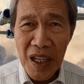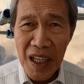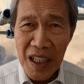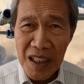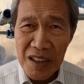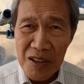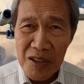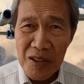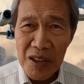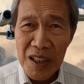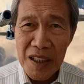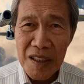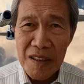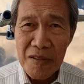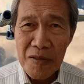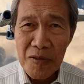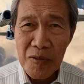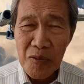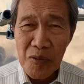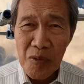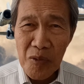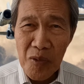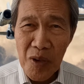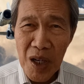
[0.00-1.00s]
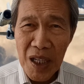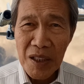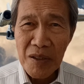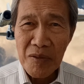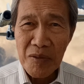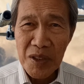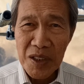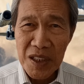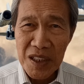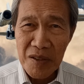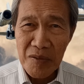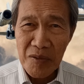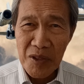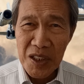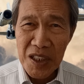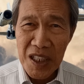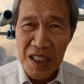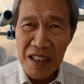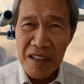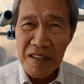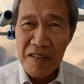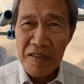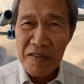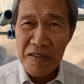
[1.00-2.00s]
actually, what was it? Was
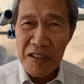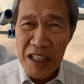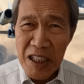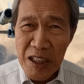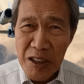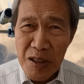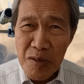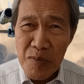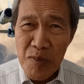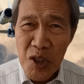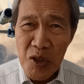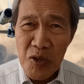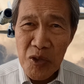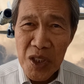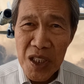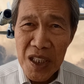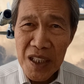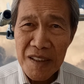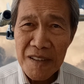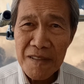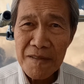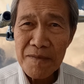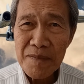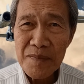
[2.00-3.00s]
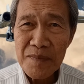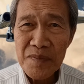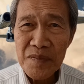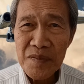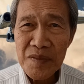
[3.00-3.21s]
it retribution?